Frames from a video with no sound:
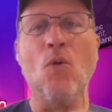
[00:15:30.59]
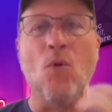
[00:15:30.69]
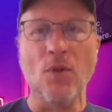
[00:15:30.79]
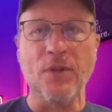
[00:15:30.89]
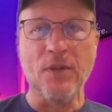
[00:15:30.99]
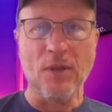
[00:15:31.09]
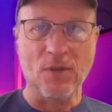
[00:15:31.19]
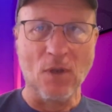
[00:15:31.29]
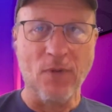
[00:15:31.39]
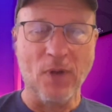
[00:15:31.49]
or that you're
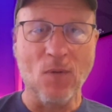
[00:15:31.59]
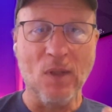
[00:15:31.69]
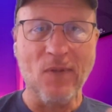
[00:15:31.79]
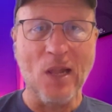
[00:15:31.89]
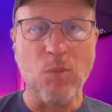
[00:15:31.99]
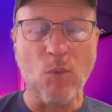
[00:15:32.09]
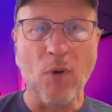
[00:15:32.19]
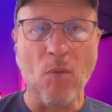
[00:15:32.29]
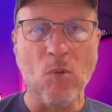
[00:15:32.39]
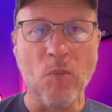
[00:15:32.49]
solving a really valuable
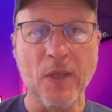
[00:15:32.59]
problem,